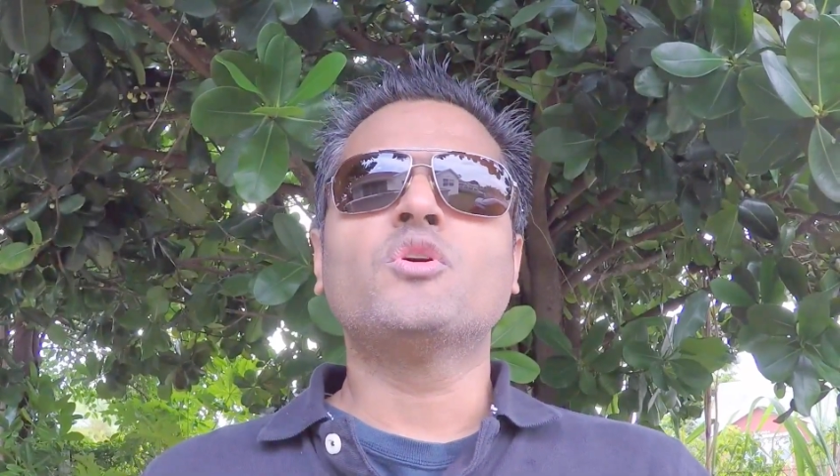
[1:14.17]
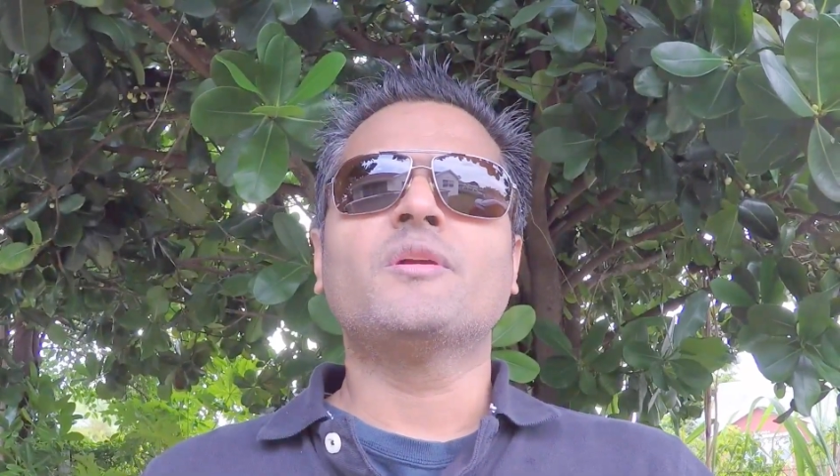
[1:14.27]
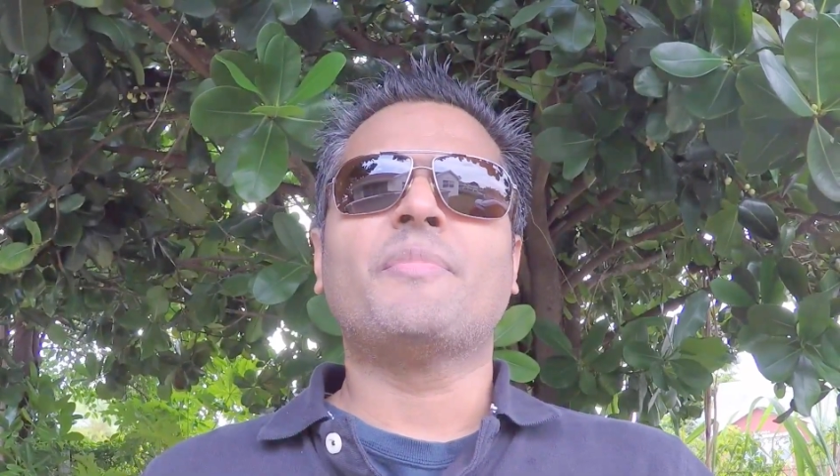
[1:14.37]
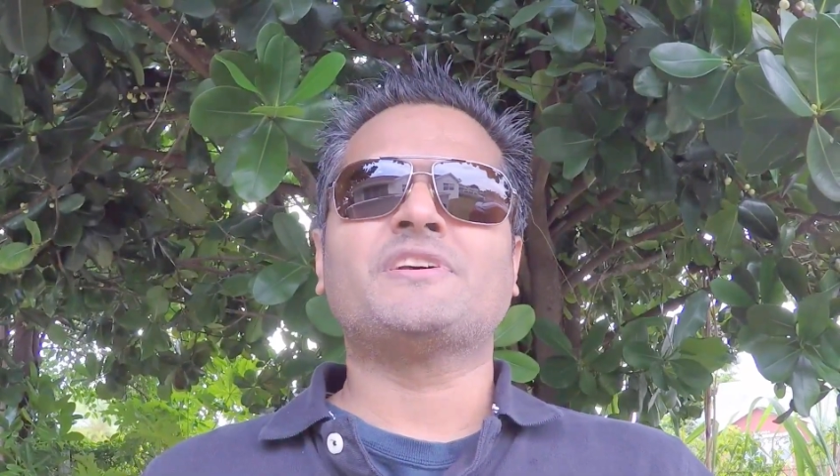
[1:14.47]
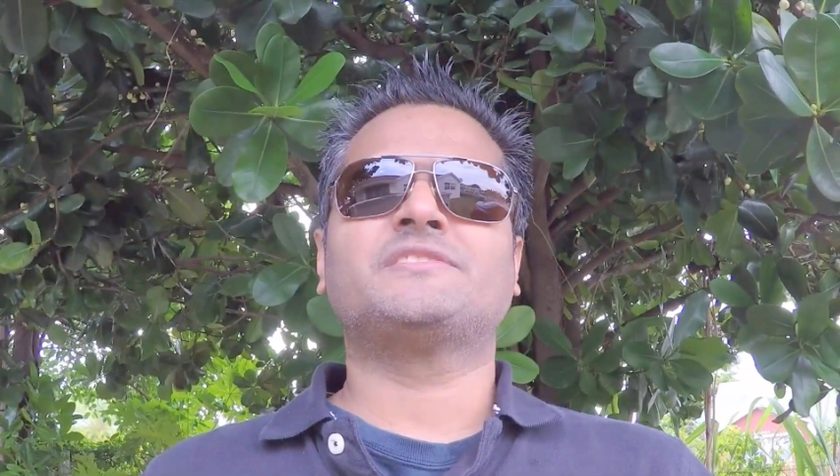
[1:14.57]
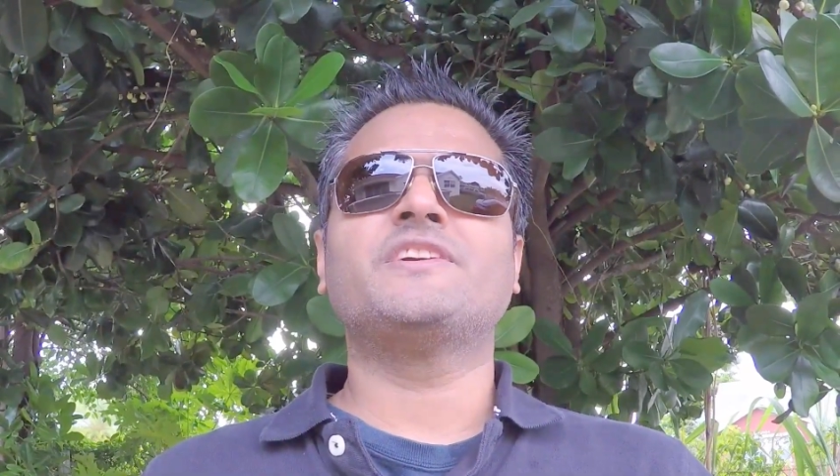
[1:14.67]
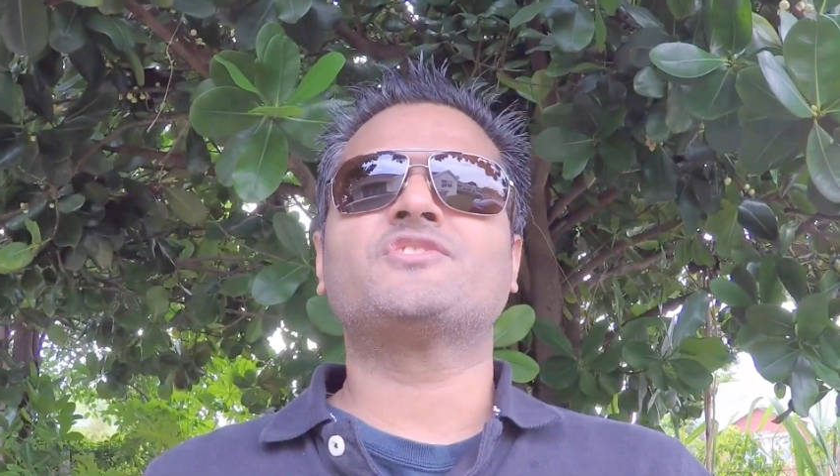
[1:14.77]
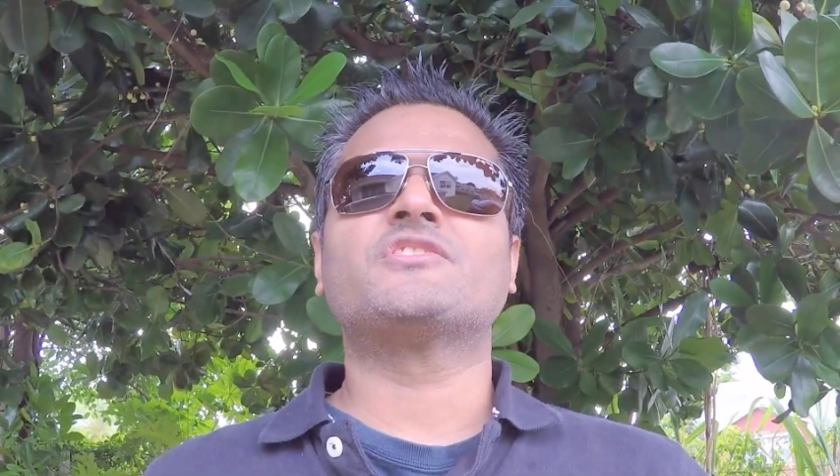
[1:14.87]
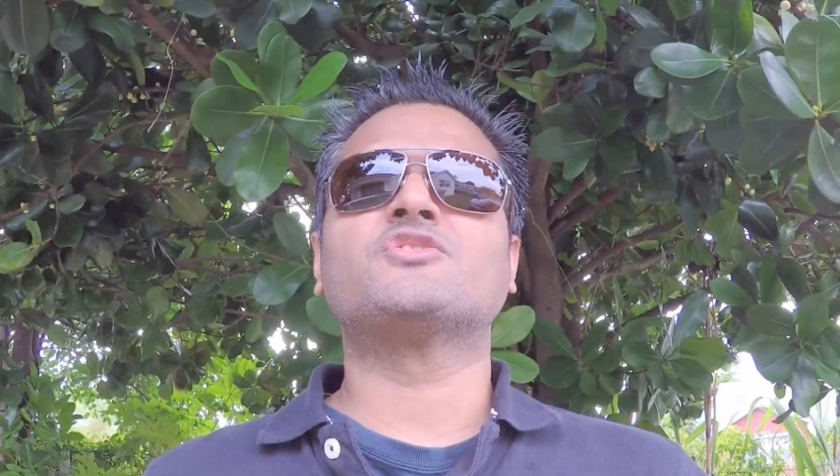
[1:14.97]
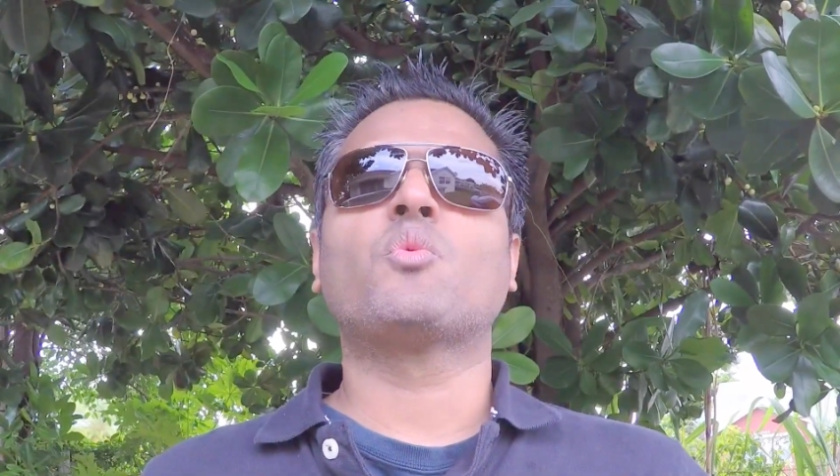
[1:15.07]
are the best
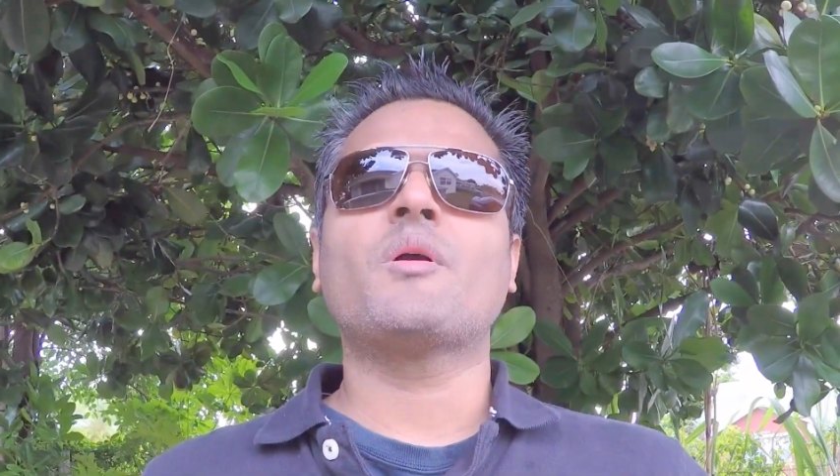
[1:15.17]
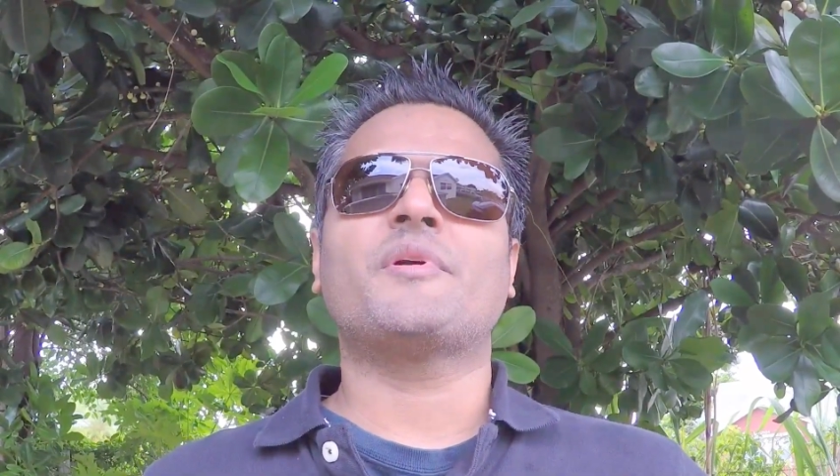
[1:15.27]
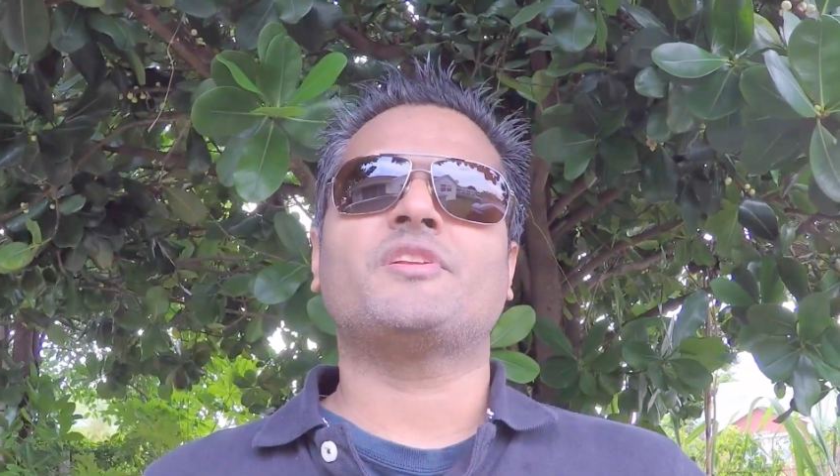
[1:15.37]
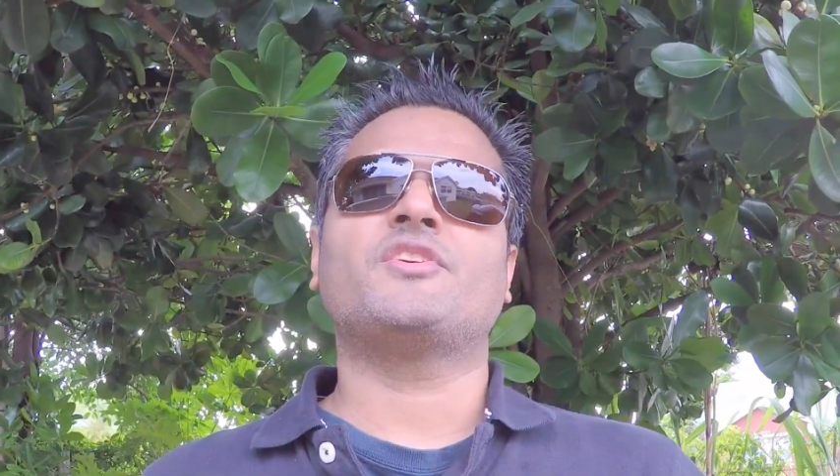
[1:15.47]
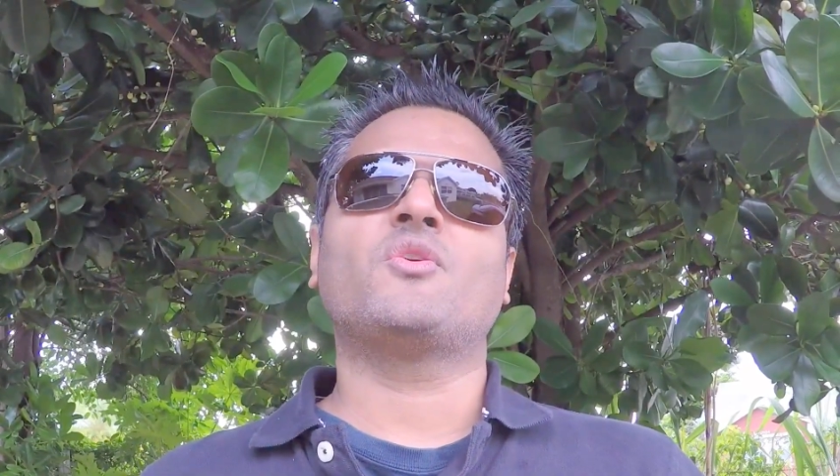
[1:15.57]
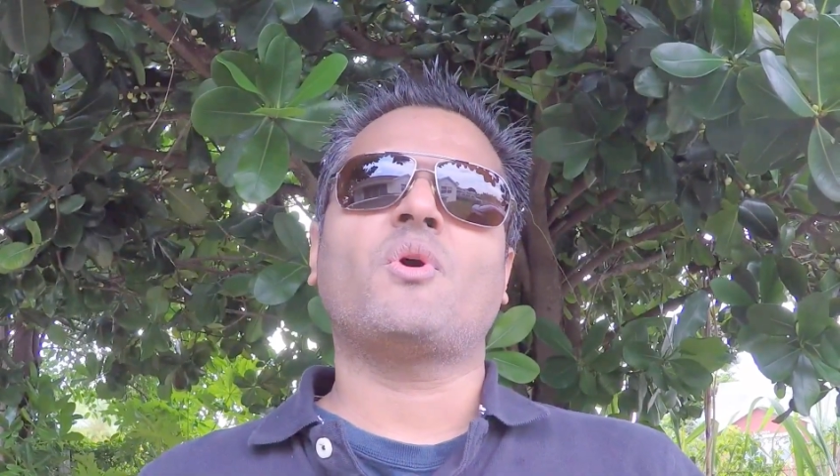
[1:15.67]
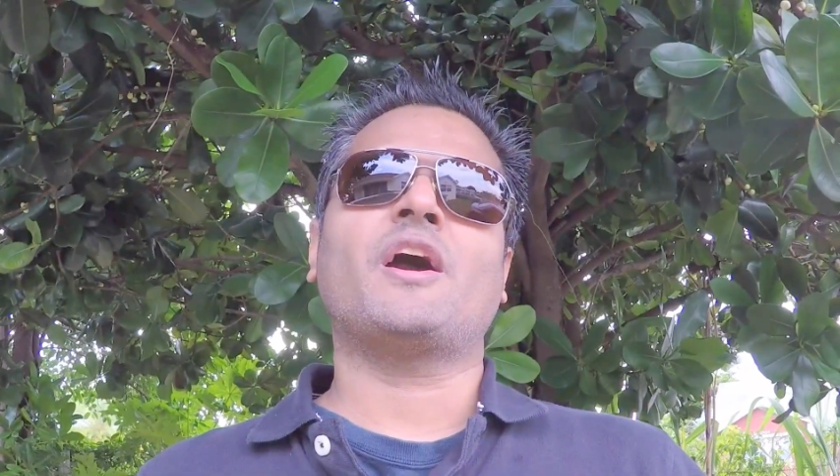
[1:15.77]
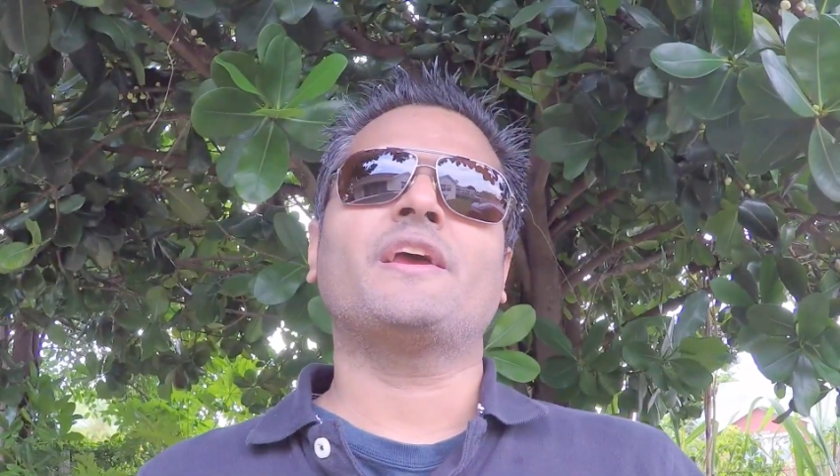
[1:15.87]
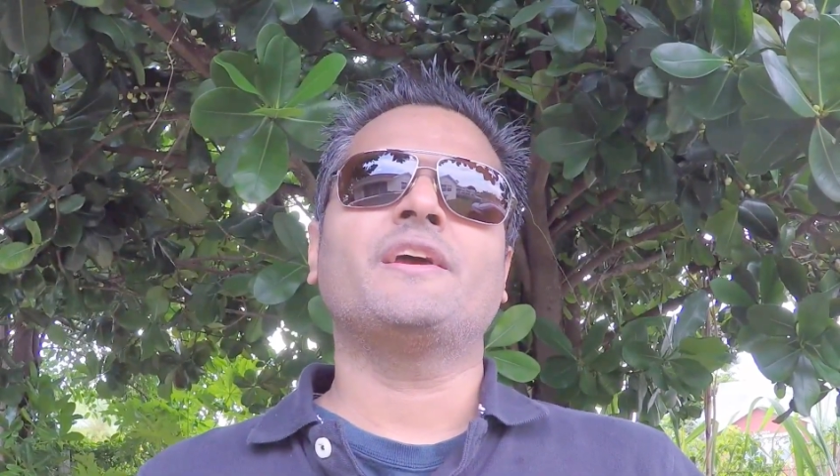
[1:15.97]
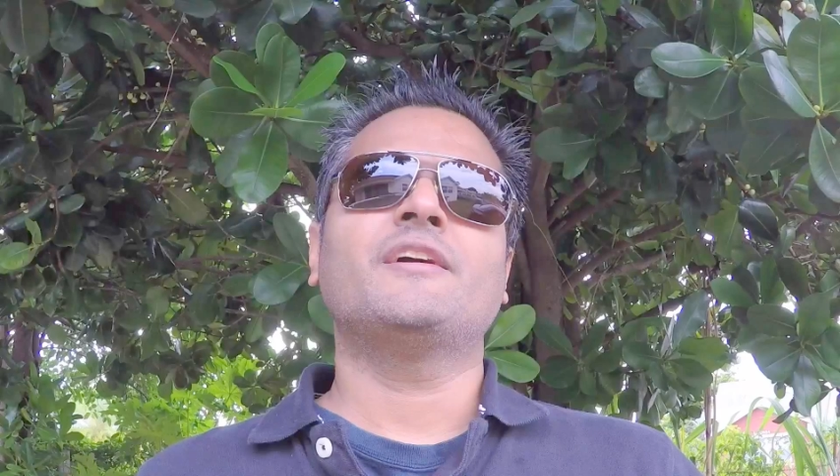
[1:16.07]
teachers? Women. You know why?